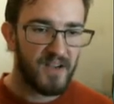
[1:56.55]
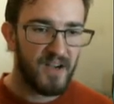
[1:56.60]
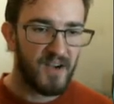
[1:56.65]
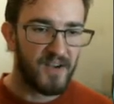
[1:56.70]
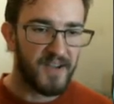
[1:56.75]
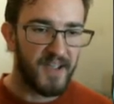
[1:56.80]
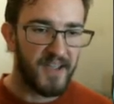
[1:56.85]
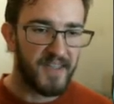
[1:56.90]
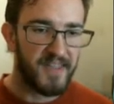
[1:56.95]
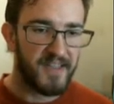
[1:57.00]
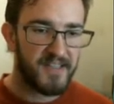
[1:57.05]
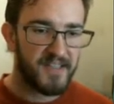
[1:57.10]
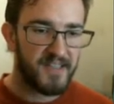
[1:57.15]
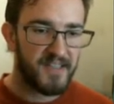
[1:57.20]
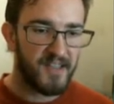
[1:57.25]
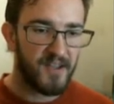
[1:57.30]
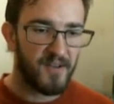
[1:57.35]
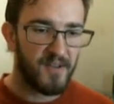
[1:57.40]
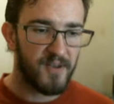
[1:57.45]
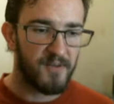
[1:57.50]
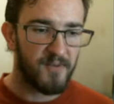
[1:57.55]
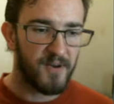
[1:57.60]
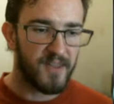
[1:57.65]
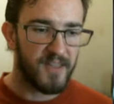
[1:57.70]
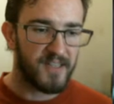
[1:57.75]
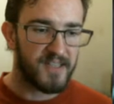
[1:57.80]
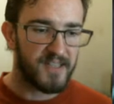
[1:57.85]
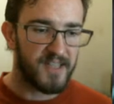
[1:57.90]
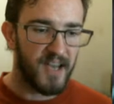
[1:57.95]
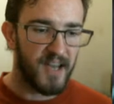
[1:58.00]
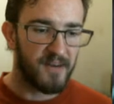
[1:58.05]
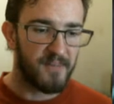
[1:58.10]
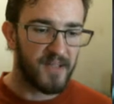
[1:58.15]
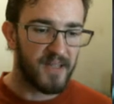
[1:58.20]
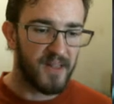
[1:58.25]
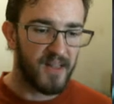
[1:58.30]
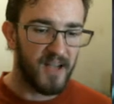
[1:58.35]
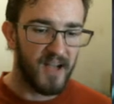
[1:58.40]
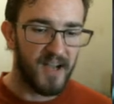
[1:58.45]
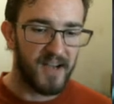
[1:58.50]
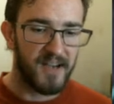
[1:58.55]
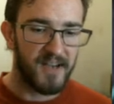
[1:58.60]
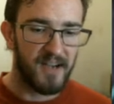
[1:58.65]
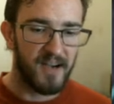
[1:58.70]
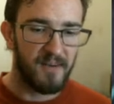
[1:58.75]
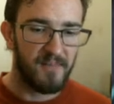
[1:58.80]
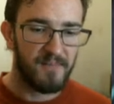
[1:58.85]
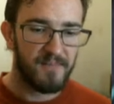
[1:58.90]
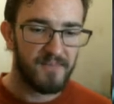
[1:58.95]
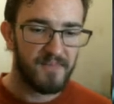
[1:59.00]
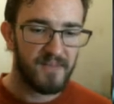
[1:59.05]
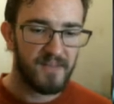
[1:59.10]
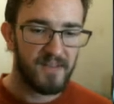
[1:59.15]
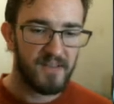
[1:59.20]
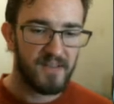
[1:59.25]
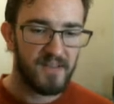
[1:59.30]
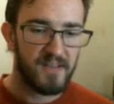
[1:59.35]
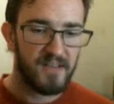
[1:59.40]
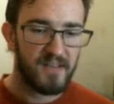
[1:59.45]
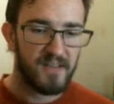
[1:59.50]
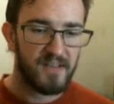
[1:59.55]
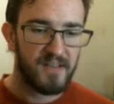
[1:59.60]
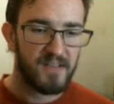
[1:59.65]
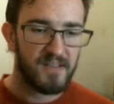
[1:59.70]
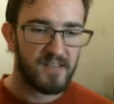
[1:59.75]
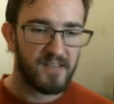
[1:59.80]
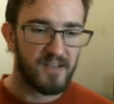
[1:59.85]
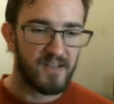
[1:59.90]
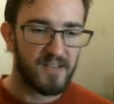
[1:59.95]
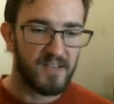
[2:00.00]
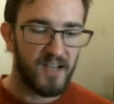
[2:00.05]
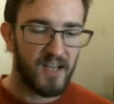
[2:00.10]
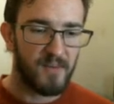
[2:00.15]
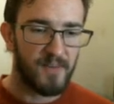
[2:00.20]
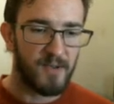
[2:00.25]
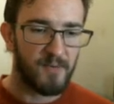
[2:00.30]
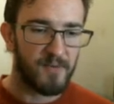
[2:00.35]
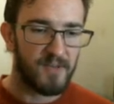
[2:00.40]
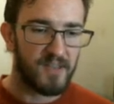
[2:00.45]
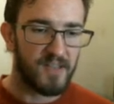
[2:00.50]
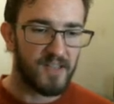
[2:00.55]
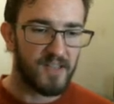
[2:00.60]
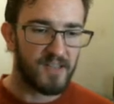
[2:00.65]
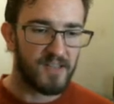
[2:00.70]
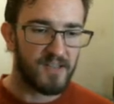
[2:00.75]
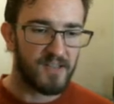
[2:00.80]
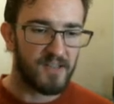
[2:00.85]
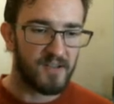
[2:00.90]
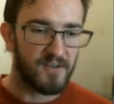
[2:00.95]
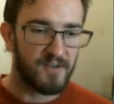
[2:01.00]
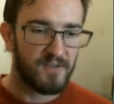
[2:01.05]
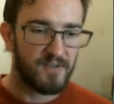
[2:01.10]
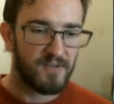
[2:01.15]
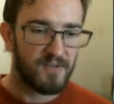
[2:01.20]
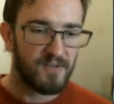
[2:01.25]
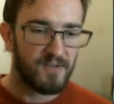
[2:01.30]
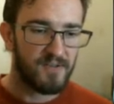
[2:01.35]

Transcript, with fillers: Okay, this is the only one that's got to be lined up. So it's got to be with these two.